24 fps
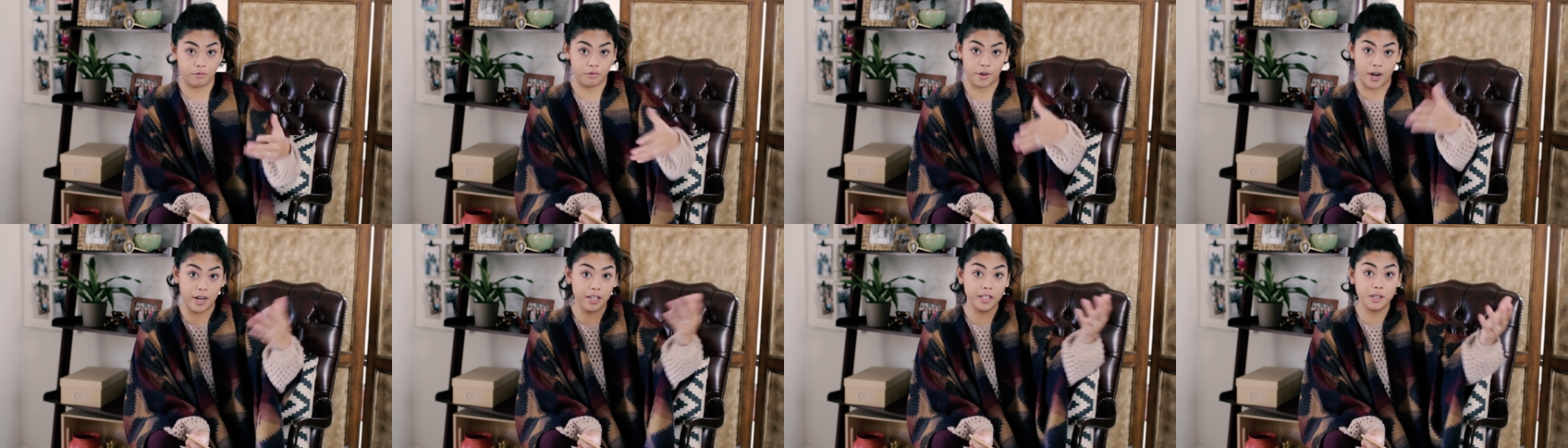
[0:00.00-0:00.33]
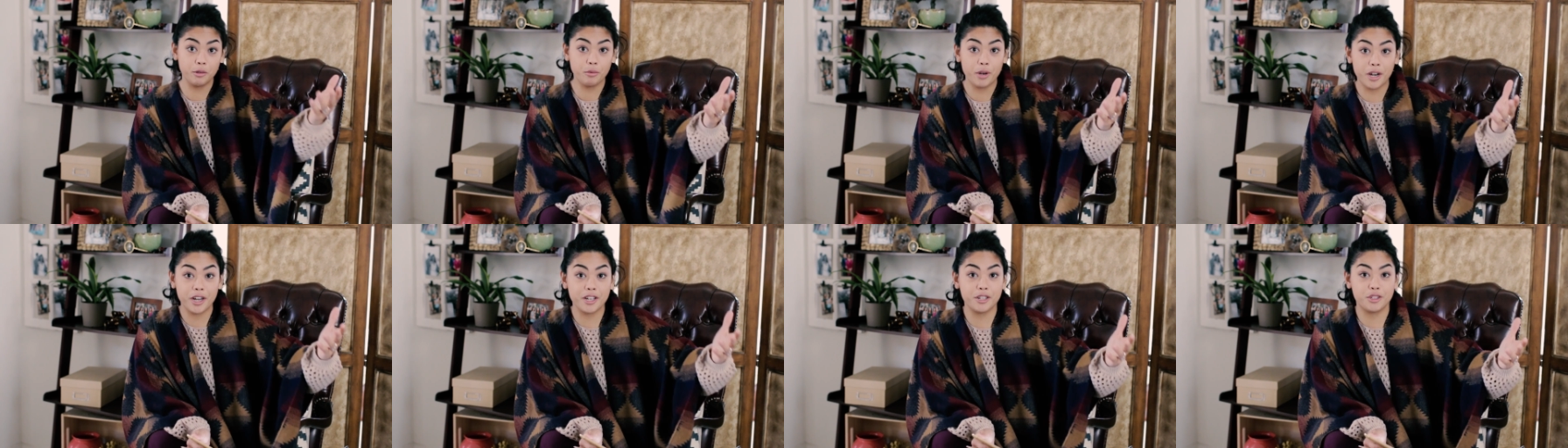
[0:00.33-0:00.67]

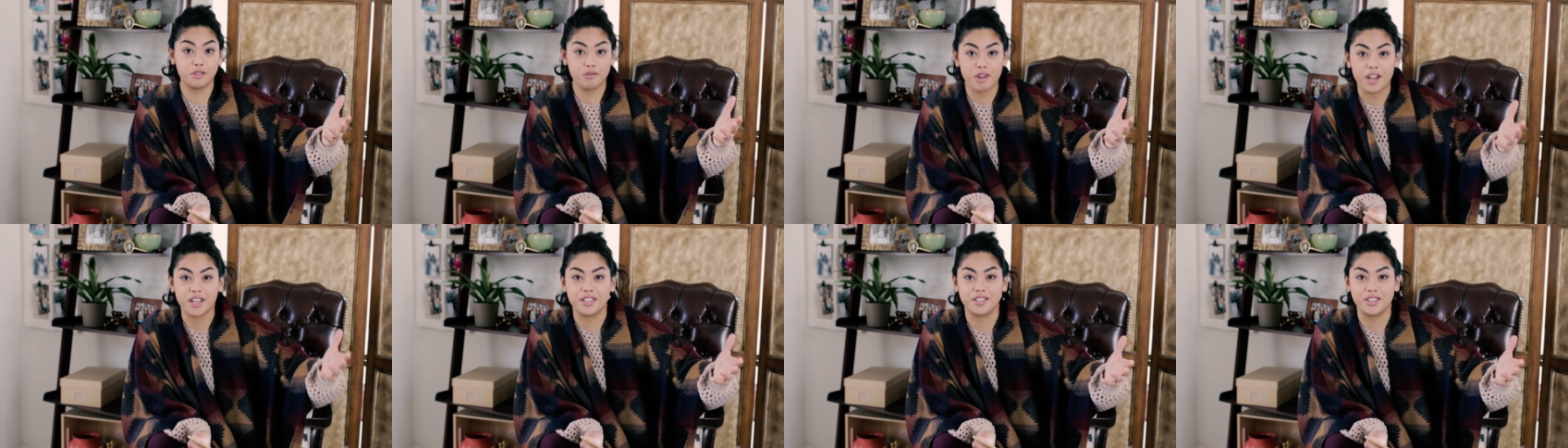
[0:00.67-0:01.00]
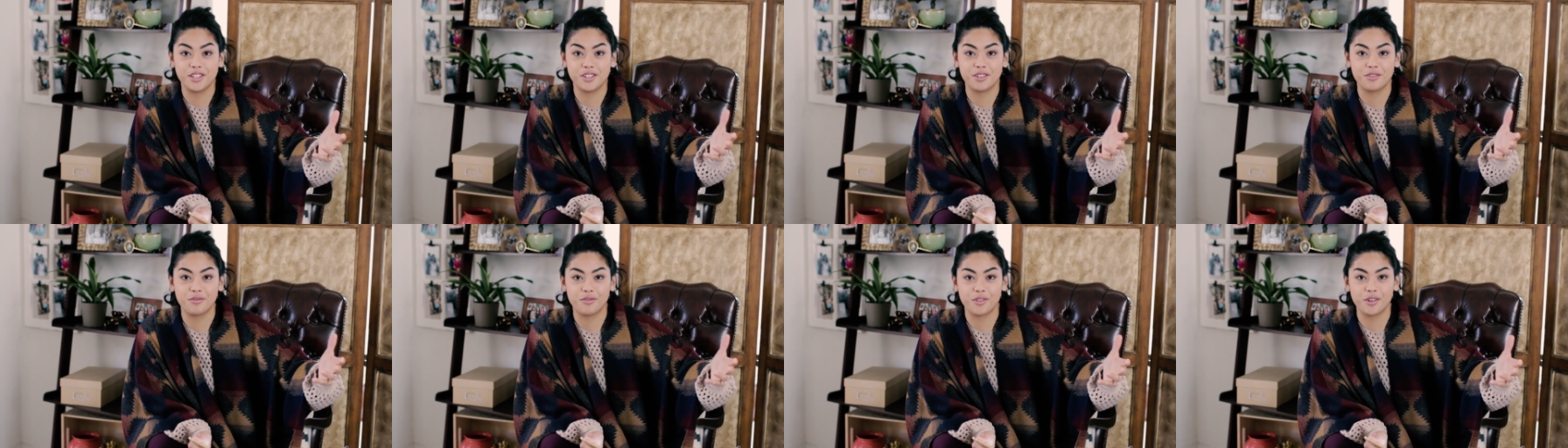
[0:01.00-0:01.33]
finally wearing
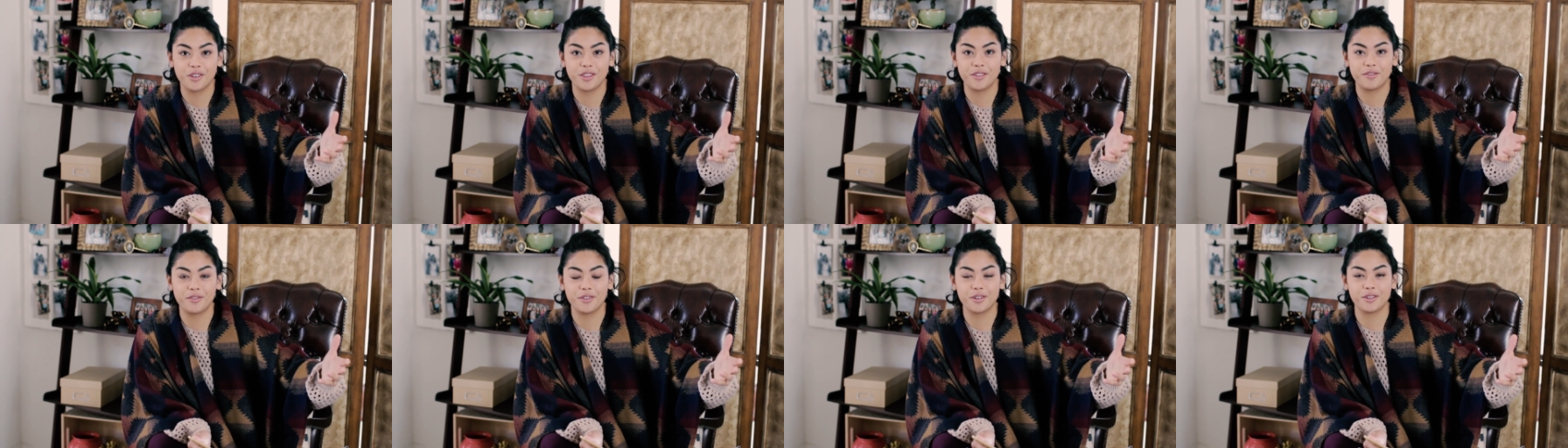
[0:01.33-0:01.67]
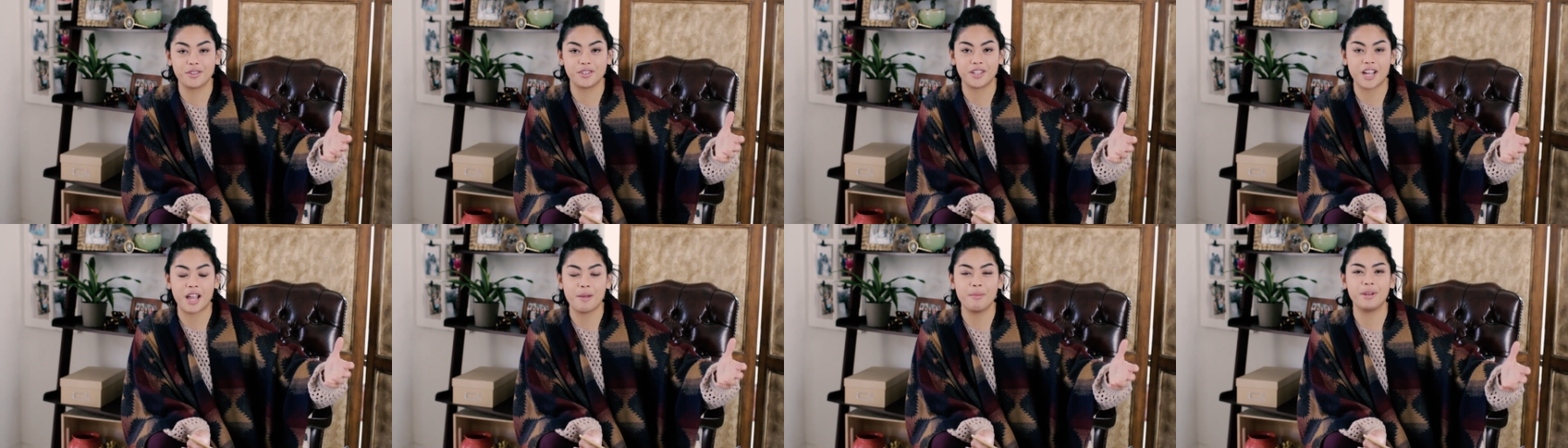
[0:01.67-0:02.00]
dresses for the
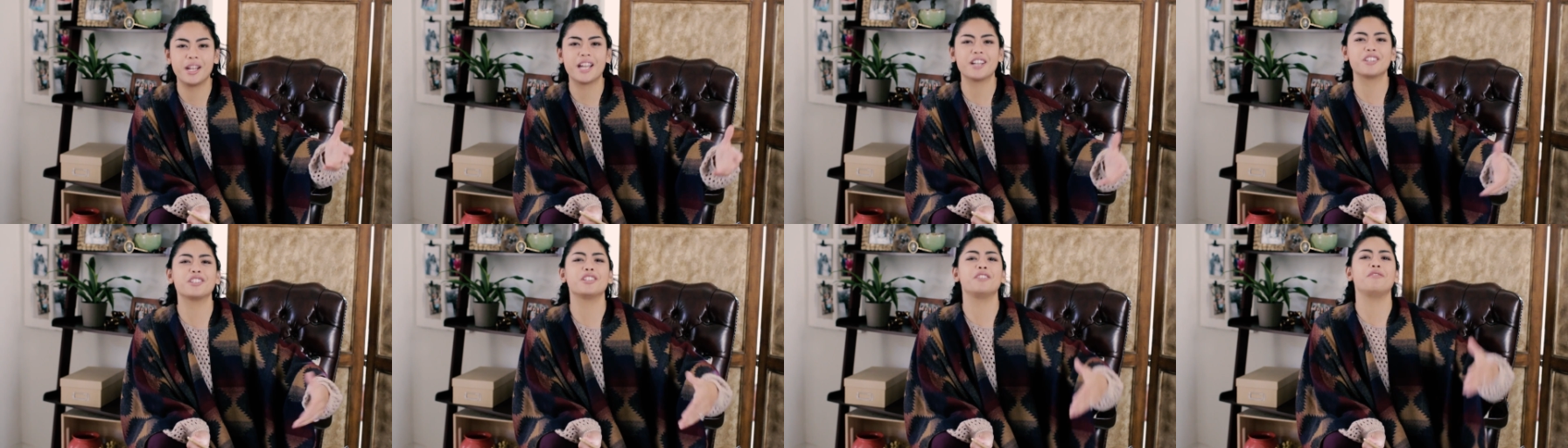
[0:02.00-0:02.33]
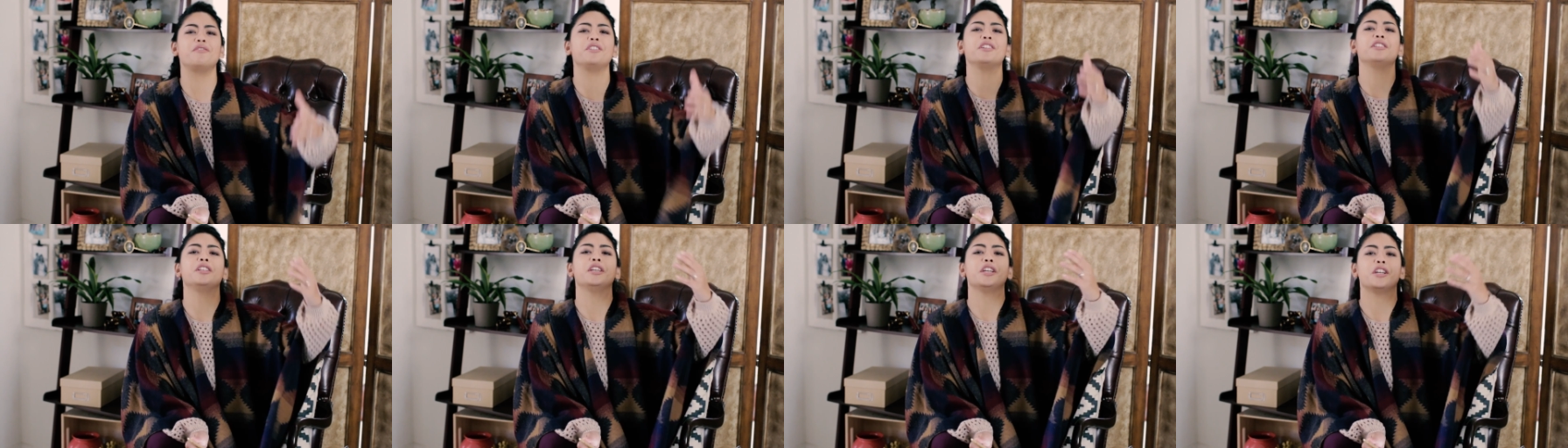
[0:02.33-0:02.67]
first time and actually
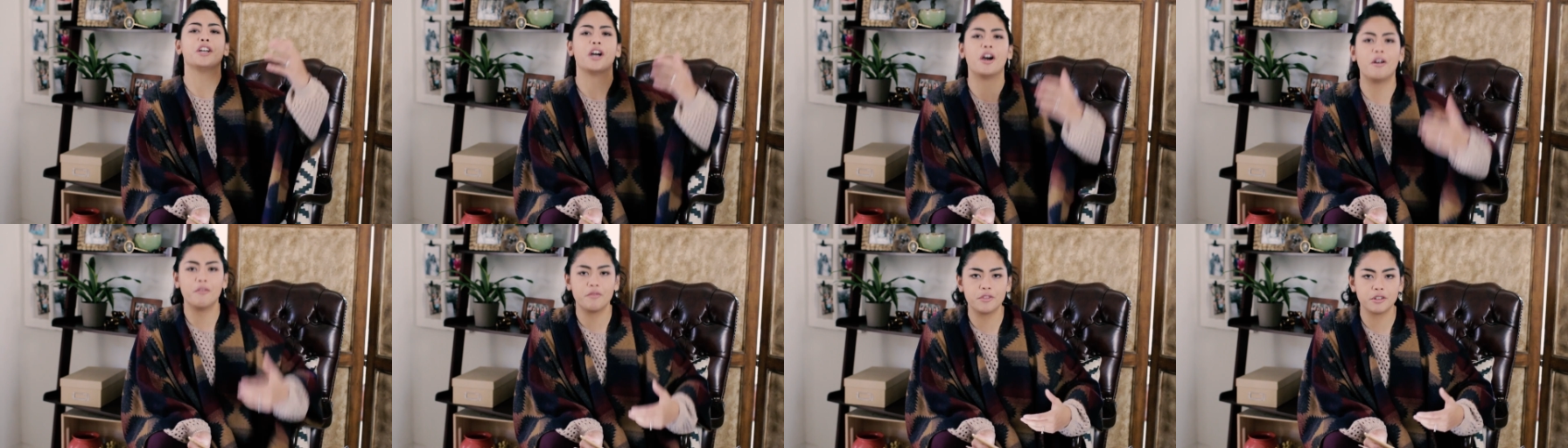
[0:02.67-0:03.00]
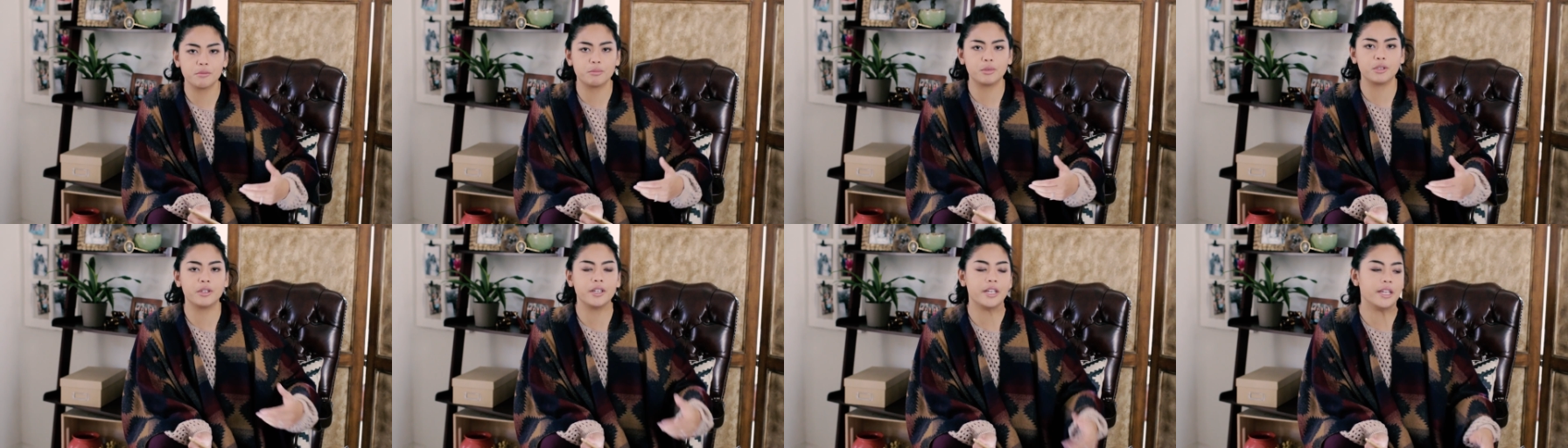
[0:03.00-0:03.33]
feeling
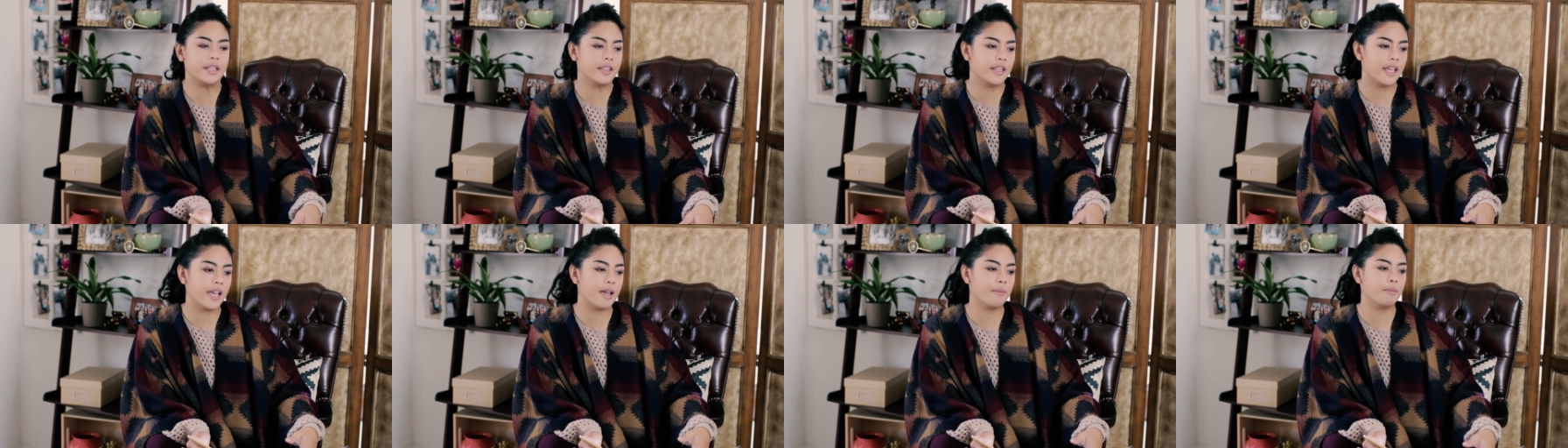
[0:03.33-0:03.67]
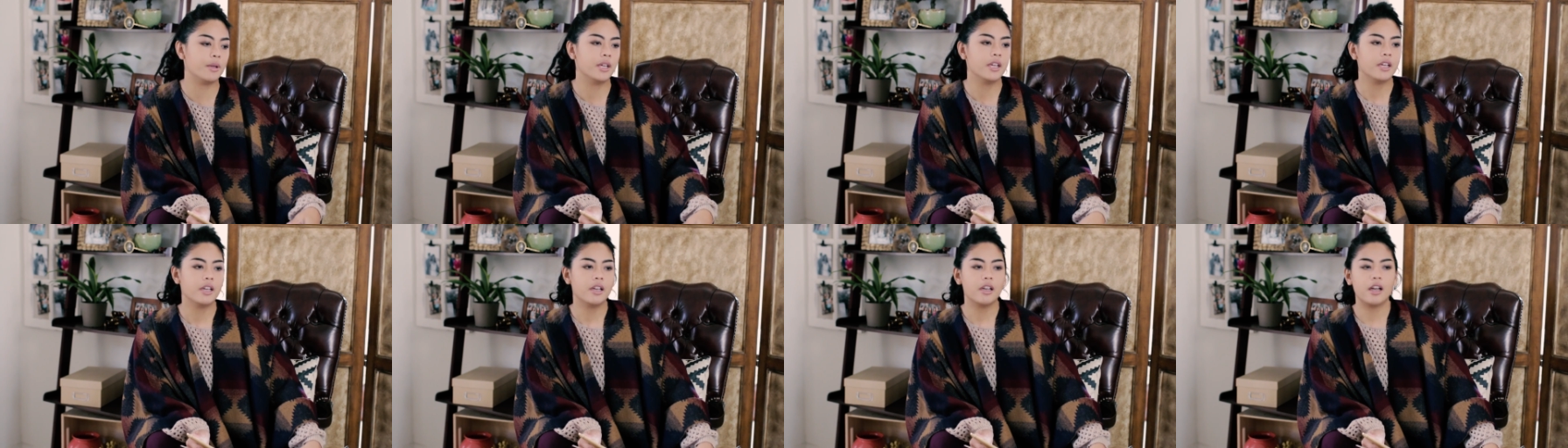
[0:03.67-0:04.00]
comfortable in them.